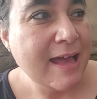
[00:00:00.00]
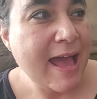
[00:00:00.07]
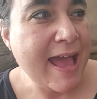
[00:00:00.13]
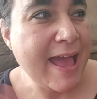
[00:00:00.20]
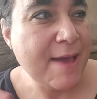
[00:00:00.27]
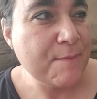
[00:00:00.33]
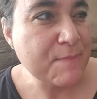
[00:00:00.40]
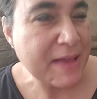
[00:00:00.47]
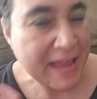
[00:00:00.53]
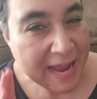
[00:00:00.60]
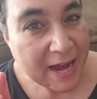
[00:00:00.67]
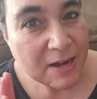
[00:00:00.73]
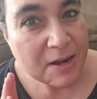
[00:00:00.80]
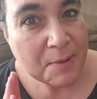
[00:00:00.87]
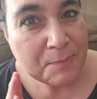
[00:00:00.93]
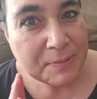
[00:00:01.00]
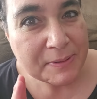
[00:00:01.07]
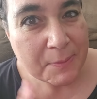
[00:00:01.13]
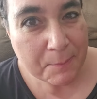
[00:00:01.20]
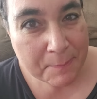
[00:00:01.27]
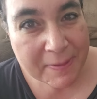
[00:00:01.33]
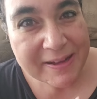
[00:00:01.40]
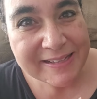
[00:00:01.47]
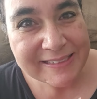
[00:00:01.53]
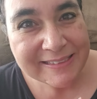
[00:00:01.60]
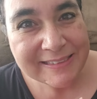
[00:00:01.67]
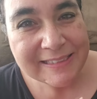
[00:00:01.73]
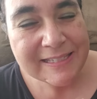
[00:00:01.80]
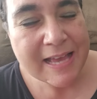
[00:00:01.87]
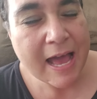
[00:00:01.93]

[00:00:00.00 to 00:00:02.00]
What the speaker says: I have my hair up in a bun.